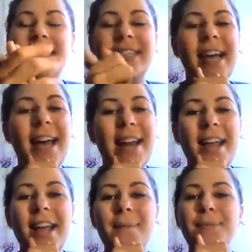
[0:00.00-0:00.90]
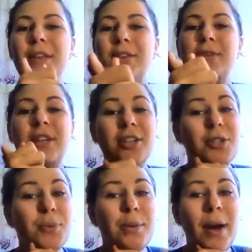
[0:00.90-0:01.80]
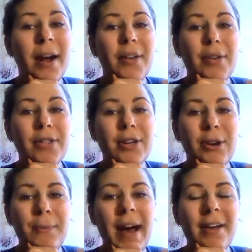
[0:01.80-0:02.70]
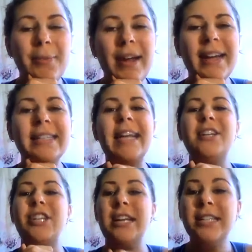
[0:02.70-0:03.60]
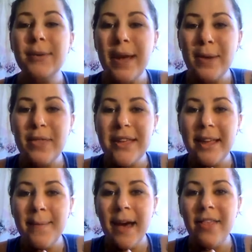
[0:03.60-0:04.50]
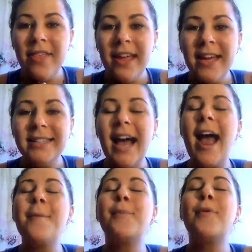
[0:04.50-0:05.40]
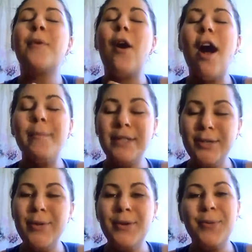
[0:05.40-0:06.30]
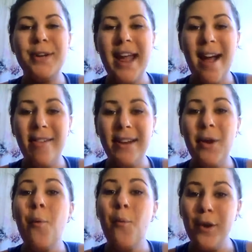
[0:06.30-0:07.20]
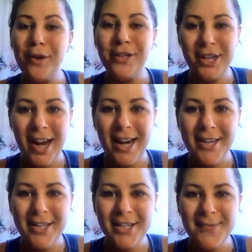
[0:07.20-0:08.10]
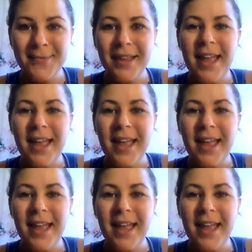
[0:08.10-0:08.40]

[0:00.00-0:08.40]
I said, you start to rewire those neural pathways and change the way you think about things. I promise you, your reality will change.